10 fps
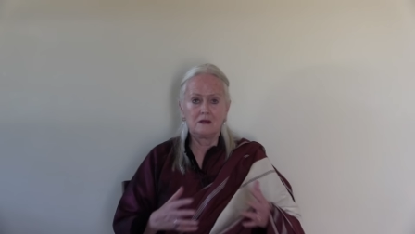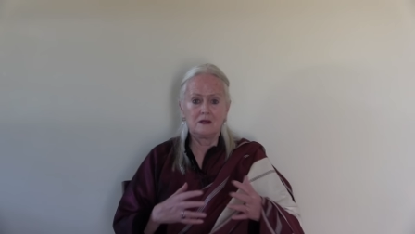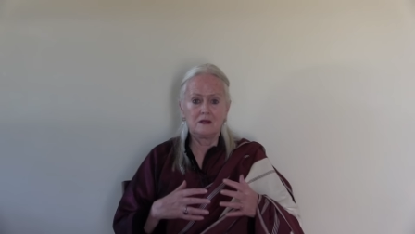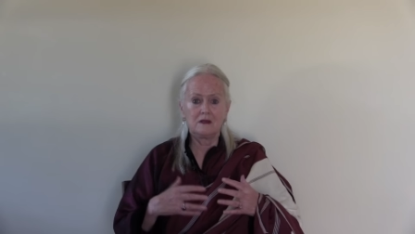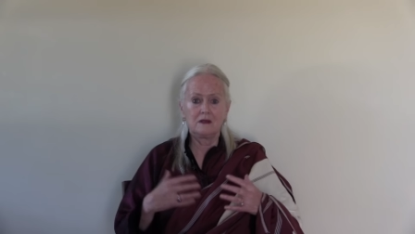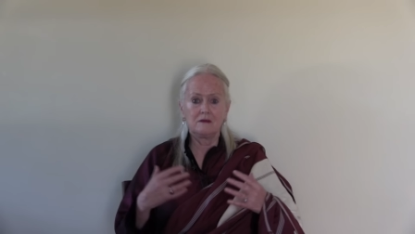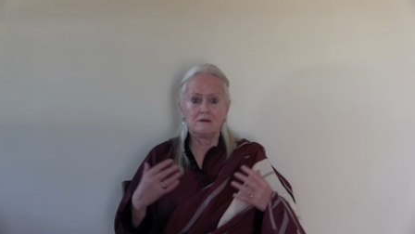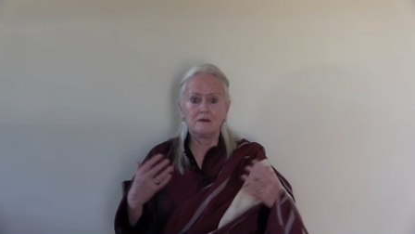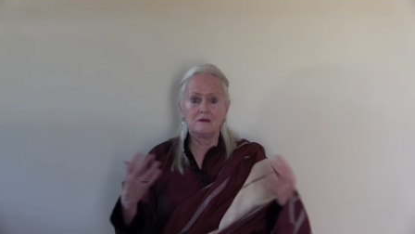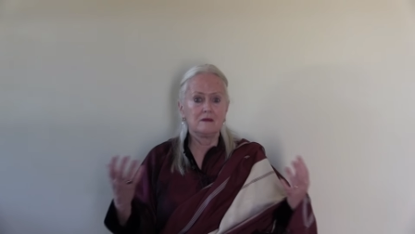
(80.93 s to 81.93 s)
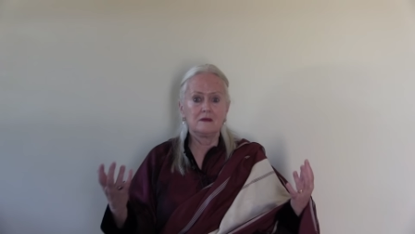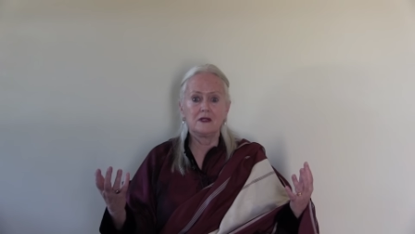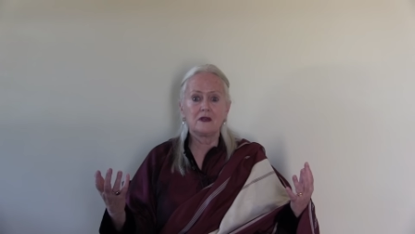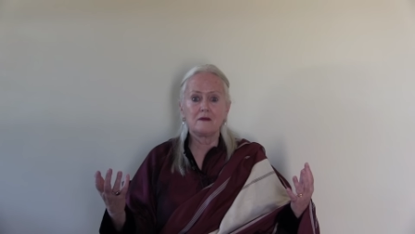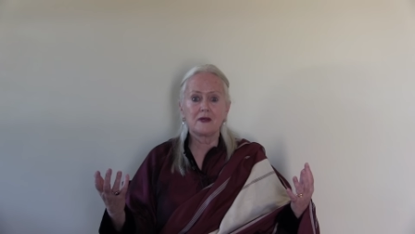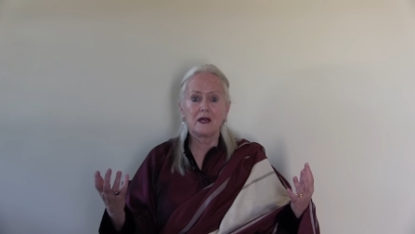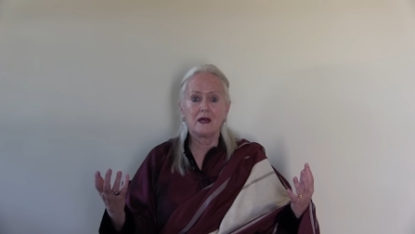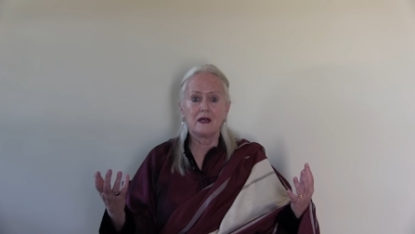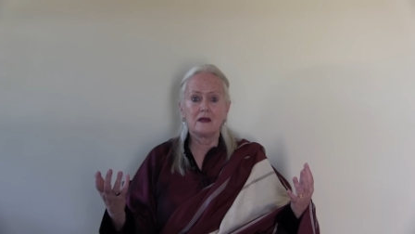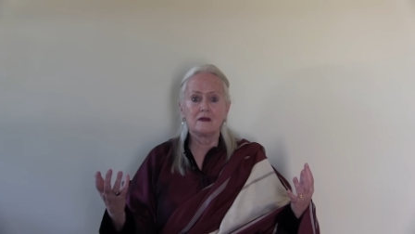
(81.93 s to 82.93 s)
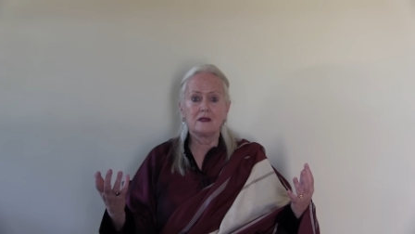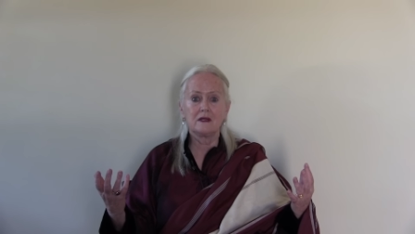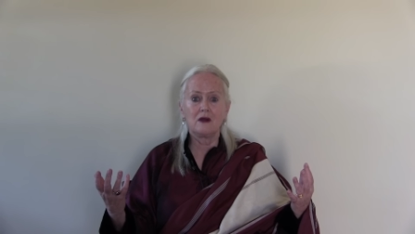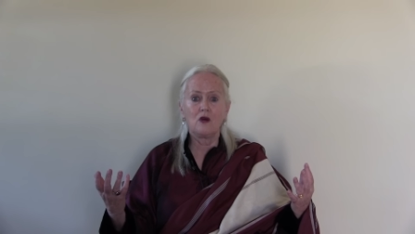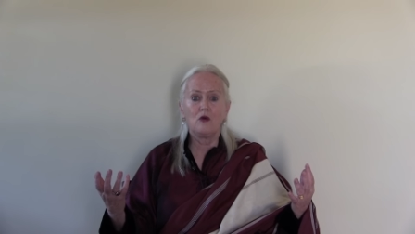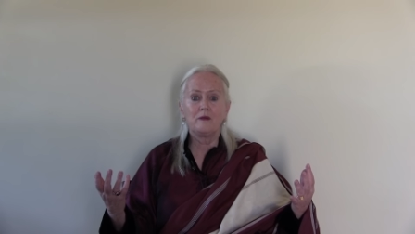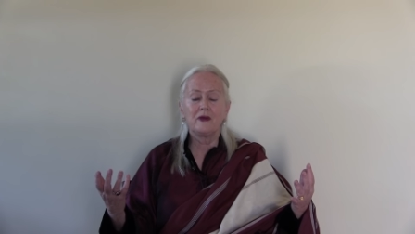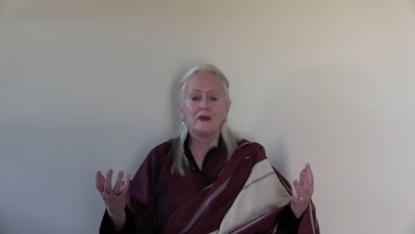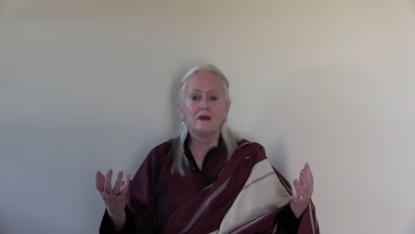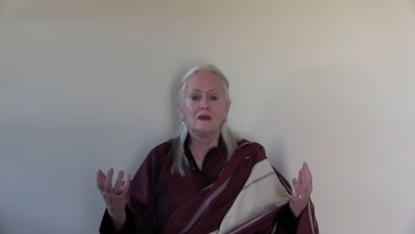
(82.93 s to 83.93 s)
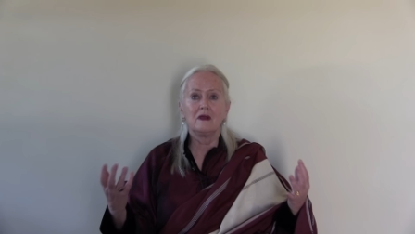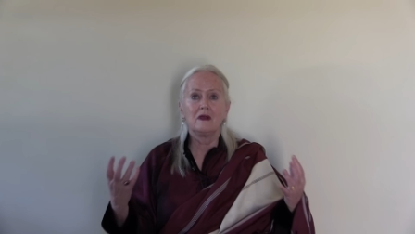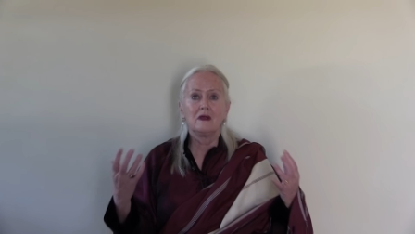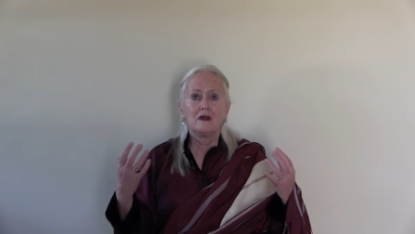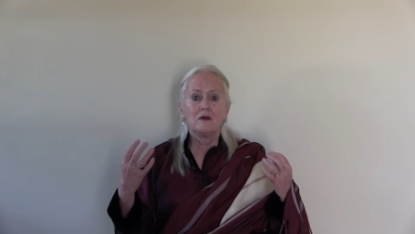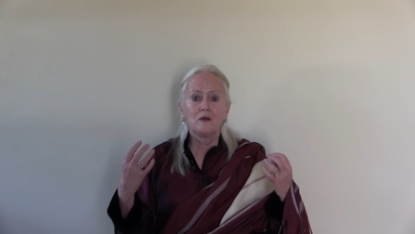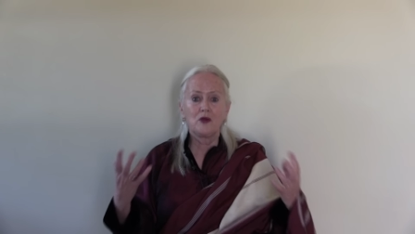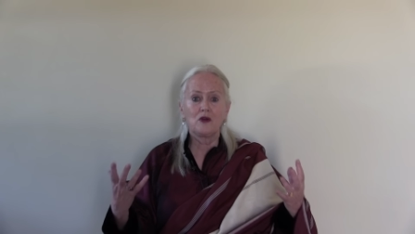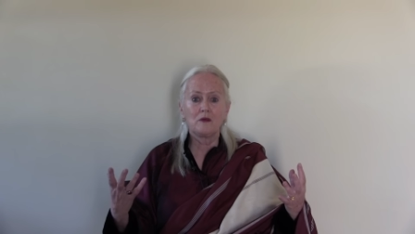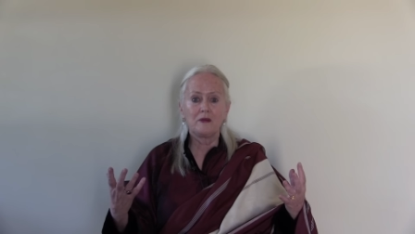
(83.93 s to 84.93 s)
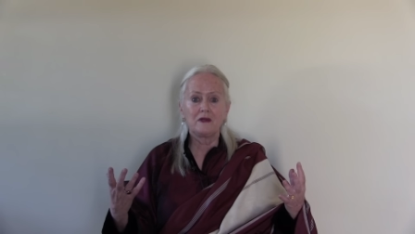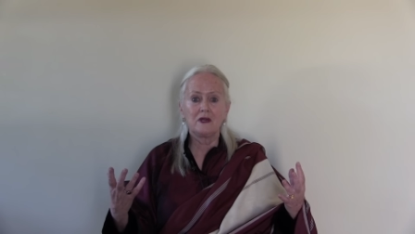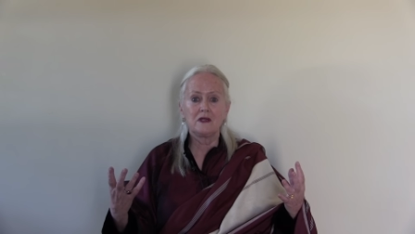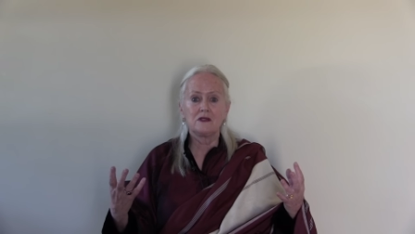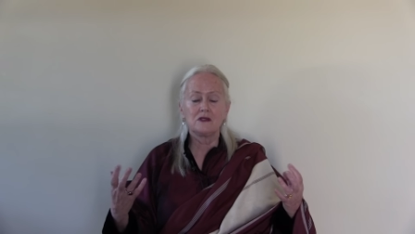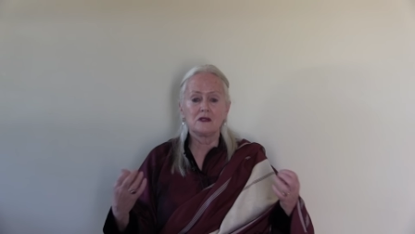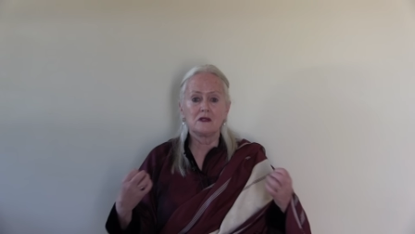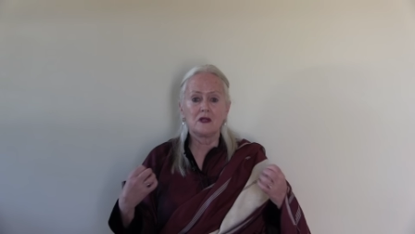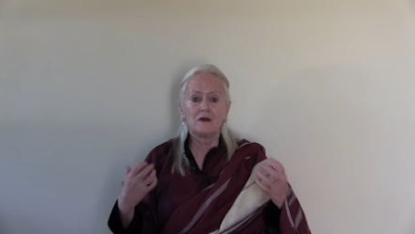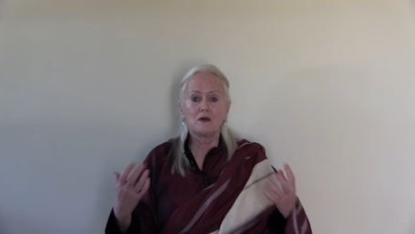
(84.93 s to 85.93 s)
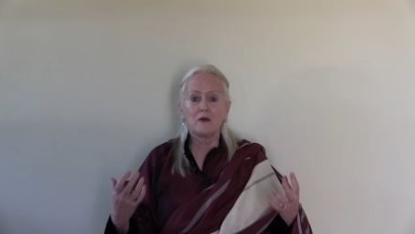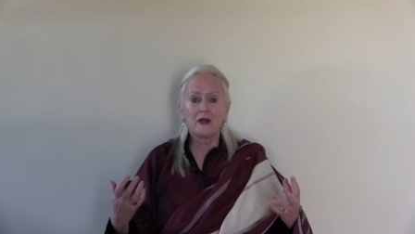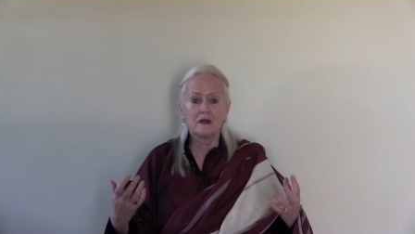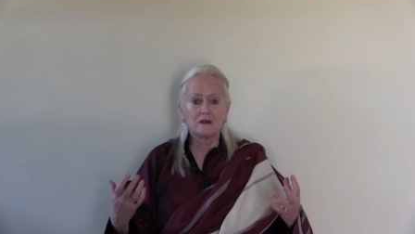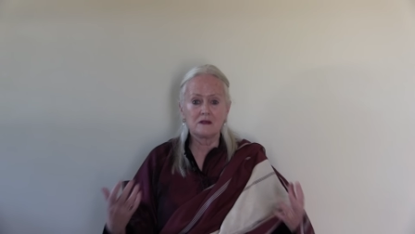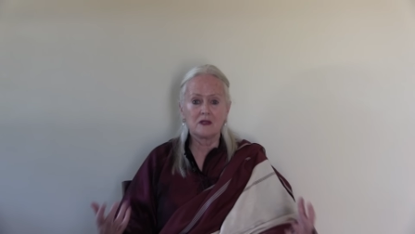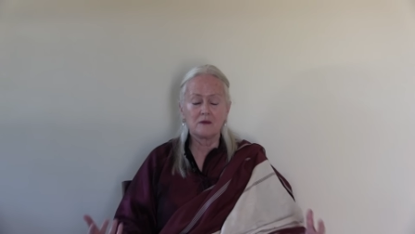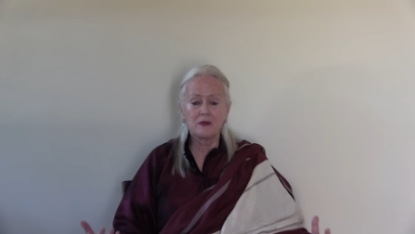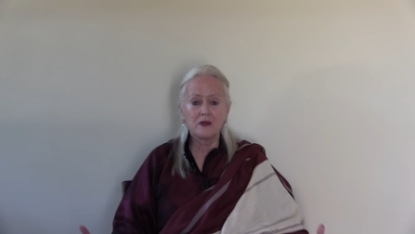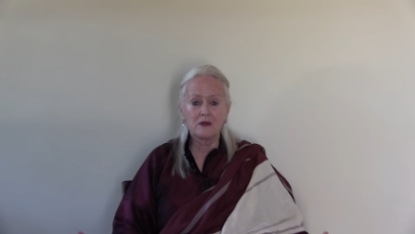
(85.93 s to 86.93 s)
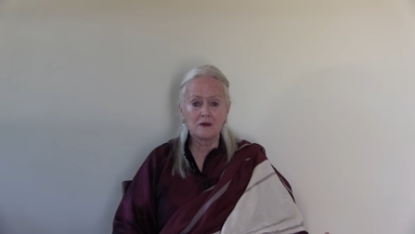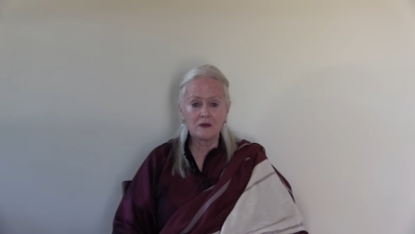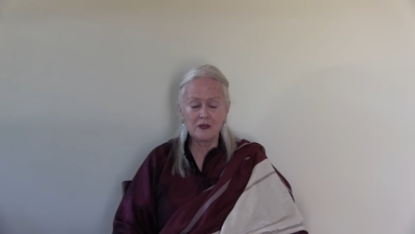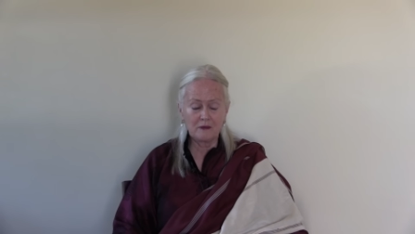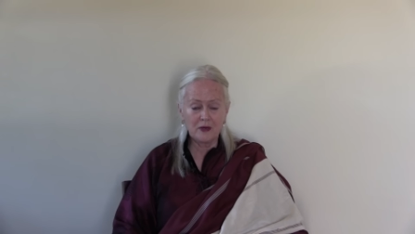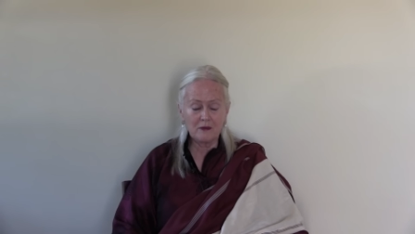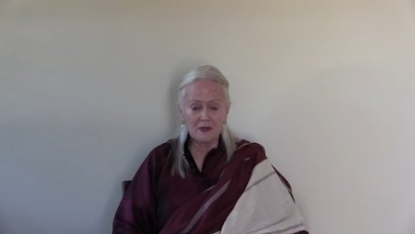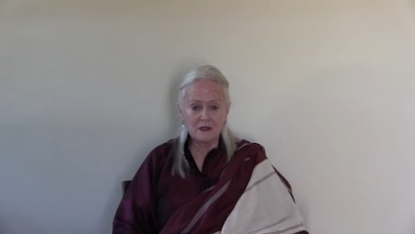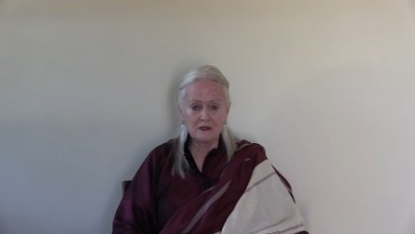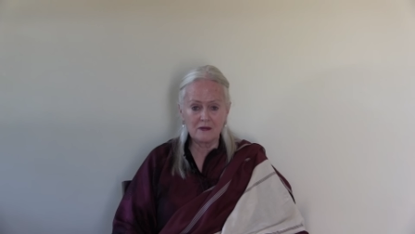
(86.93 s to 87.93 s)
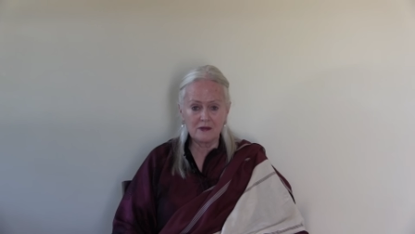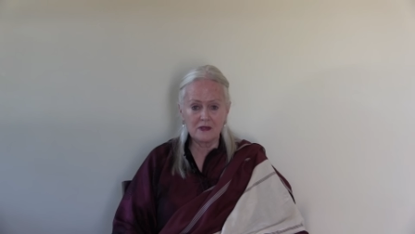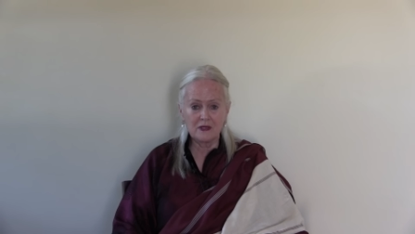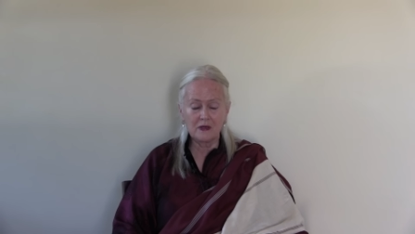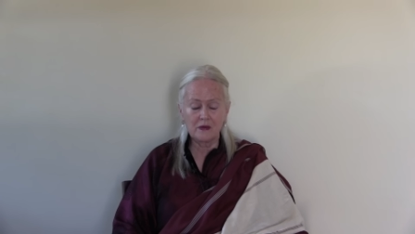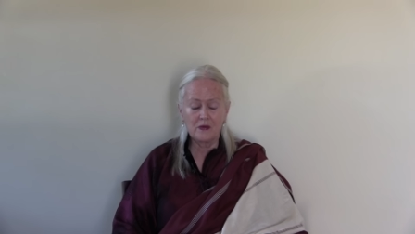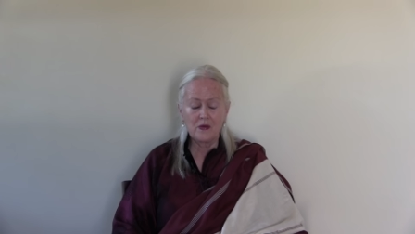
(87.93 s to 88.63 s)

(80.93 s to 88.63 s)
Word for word: the, the, the Dharmakaya, the open, pure potential of awareness that, pure, that permeates everything.